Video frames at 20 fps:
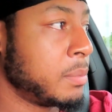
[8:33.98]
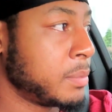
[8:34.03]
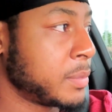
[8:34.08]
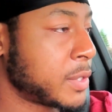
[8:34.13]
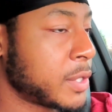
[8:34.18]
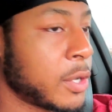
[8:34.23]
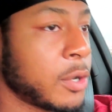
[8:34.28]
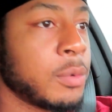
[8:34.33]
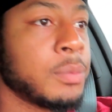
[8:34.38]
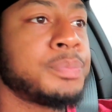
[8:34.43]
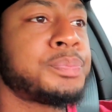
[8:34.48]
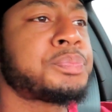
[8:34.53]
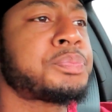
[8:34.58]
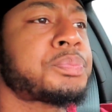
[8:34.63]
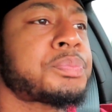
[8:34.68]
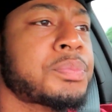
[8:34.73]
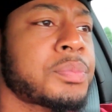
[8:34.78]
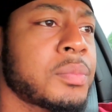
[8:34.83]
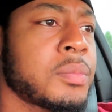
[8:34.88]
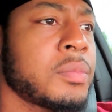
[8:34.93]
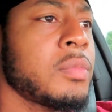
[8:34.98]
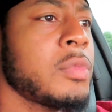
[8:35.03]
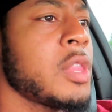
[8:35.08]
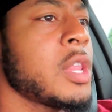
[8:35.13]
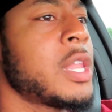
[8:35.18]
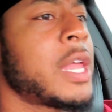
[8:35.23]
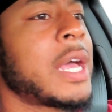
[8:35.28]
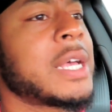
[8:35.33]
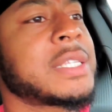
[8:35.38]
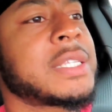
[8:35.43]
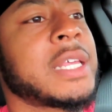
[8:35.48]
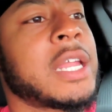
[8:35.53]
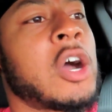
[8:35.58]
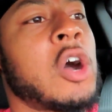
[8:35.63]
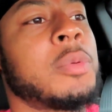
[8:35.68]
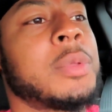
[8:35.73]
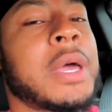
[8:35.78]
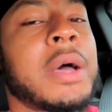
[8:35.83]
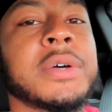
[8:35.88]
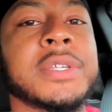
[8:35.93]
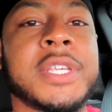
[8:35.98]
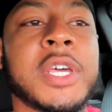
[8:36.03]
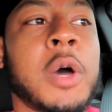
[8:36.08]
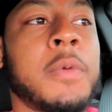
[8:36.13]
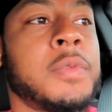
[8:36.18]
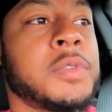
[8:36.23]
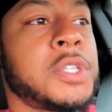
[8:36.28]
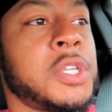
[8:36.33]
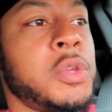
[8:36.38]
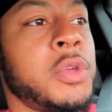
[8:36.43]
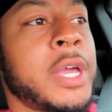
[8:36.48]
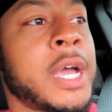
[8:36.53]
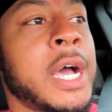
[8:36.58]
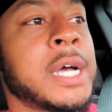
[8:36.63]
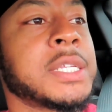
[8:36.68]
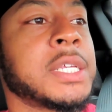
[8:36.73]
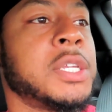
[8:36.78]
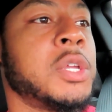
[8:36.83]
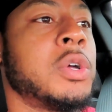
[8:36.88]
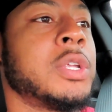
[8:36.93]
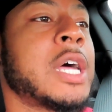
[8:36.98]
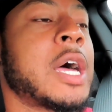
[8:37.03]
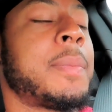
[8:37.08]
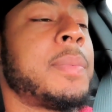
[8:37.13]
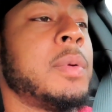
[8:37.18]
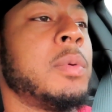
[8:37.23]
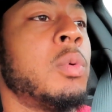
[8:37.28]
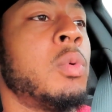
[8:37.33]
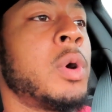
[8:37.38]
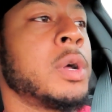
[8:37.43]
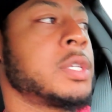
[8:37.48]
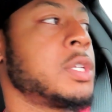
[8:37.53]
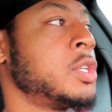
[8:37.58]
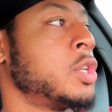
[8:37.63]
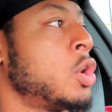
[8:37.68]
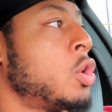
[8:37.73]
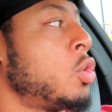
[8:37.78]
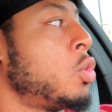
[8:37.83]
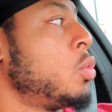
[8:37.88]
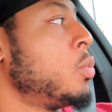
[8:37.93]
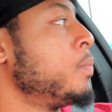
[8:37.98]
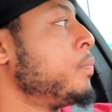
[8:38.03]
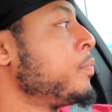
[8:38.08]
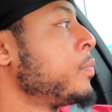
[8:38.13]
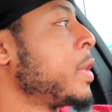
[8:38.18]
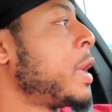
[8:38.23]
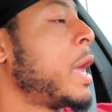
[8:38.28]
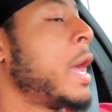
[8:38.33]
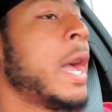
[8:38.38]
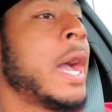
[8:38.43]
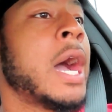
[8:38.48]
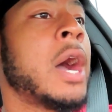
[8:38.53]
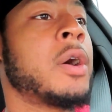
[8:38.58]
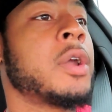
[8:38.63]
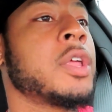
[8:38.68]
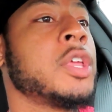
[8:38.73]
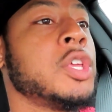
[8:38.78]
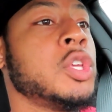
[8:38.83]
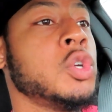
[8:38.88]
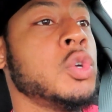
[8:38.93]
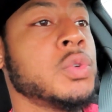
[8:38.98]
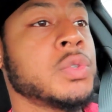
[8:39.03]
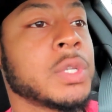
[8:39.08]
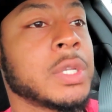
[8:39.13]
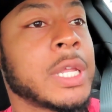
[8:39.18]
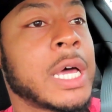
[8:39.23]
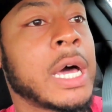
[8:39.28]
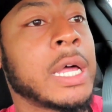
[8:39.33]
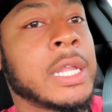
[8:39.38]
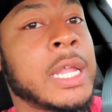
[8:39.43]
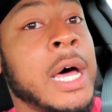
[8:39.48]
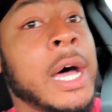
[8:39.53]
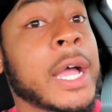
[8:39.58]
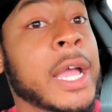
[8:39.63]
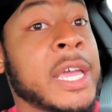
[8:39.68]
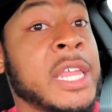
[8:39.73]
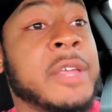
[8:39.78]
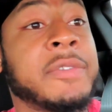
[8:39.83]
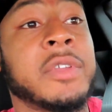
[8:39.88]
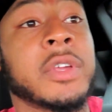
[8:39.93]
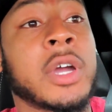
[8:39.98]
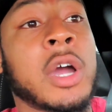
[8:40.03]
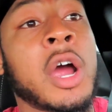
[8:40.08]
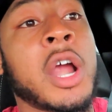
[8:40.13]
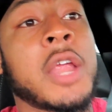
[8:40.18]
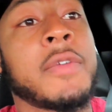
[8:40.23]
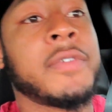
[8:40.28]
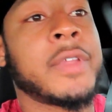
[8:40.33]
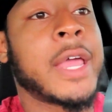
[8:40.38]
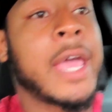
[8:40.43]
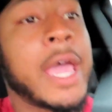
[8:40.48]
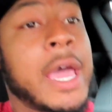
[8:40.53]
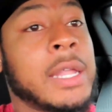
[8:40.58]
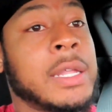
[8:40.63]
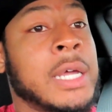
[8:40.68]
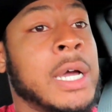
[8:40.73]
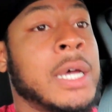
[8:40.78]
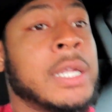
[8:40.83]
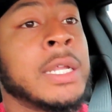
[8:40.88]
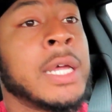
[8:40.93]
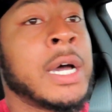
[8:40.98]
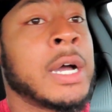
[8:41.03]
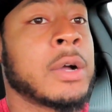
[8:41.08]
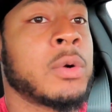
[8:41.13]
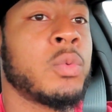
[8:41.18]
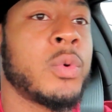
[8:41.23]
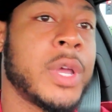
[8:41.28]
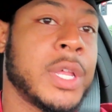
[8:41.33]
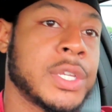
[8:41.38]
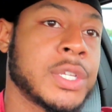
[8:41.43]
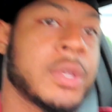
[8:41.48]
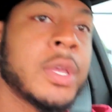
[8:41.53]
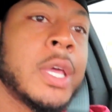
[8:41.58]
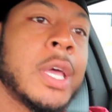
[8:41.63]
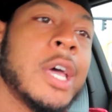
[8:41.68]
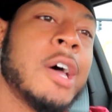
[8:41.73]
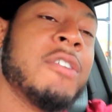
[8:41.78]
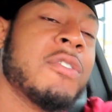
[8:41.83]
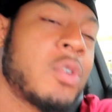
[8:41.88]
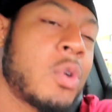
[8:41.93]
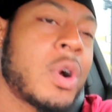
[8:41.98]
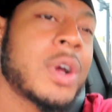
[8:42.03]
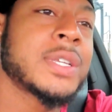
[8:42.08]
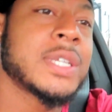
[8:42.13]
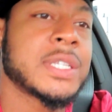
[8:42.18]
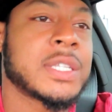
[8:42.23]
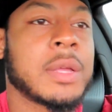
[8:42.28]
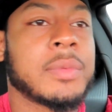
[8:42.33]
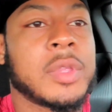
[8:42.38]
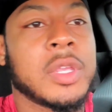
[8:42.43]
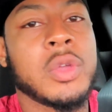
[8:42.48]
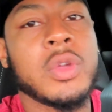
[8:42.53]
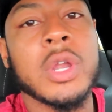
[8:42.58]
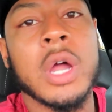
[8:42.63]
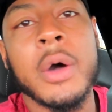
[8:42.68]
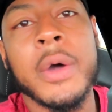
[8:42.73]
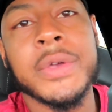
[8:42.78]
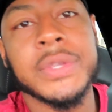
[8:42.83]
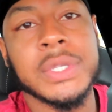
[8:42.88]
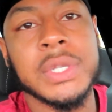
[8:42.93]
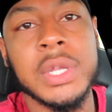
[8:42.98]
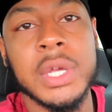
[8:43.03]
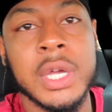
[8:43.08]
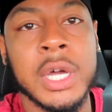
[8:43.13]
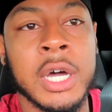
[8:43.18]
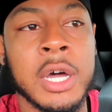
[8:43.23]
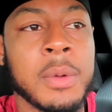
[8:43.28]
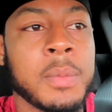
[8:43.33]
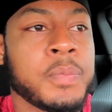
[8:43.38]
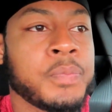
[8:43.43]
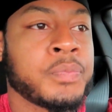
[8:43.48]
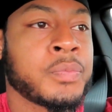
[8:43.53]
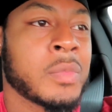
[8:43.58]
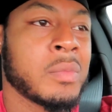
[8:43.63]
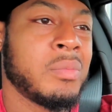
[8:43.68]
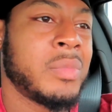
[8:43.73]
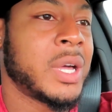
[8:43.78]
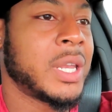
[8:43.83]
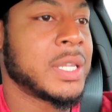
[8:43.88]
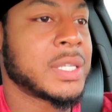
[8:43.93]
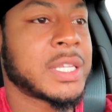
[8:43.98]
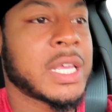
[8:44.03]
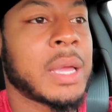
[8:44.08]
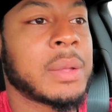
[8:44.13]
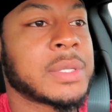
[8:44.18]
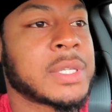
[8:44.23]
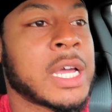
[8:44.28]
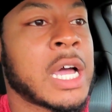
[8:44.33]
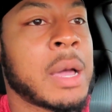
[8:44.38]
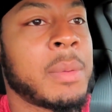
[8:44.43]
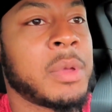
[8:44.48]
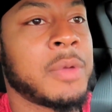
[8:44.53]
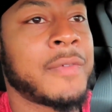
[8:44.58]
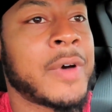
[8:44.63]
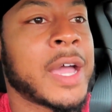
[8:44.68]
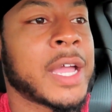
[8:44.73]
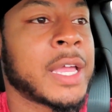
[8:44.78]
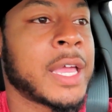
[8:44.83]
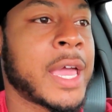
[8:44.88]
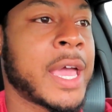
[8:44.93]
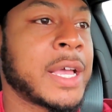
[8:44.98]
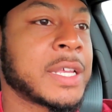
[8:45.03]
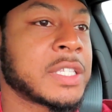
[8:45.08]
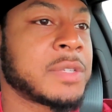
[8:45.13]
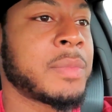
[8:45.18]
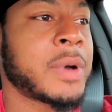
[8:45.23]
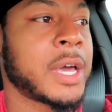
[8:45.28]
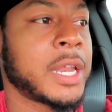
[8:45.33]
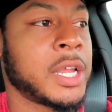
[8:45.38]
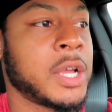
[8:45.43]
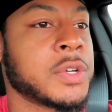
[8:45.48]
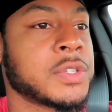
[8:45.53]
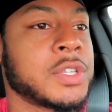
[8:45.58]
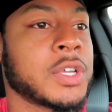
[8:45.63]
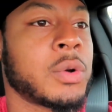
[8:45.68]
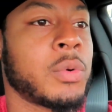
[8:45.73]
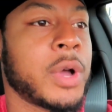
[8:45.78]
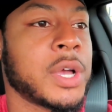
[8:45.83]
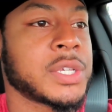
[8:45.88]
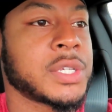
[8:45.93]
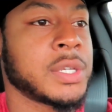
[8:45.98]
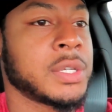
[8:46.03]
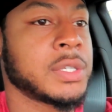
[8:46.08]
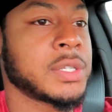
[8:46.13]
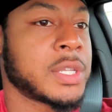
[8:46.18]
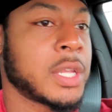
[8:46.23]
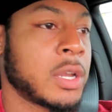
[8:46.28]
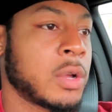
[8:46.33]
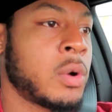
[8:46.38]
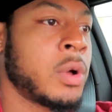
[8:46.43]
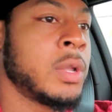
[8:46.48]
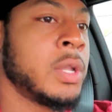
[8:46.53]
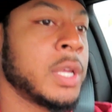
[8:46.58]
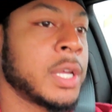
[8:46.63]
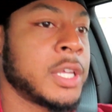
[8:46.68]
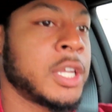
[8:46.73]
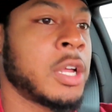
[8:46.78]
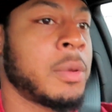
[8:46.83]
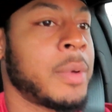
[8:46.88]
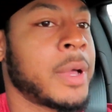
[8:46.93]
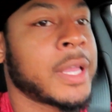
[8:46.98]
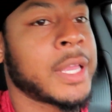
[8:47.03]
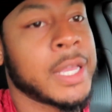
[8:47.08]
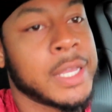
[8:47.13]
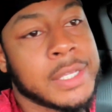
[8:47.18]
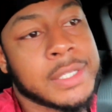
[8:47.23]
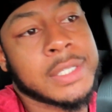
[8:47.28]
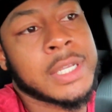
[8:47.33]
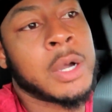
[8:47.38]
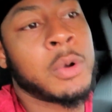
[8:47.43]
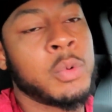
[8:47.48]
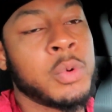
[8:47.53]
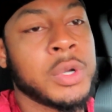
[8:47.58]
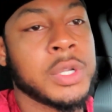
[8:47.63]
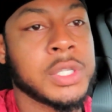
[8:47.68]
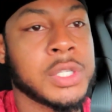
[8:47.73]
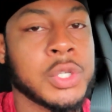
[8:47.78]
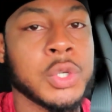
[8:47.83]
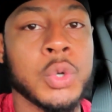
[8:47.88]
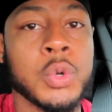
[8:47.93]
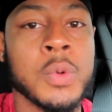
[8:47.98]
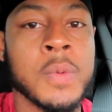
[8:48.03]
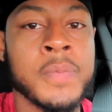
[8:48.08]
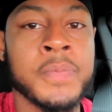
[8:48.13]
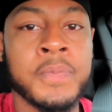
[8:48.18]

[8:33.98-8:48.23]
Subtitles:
So like I said, I hope that was helpful to you guys. I know a lot of people wanted to know how to use a line lock and if the car even had line lock, which of course that's something you could always look up, but at the same time, if I can ask somebody else the question instead of going to look it up, I guess I would too.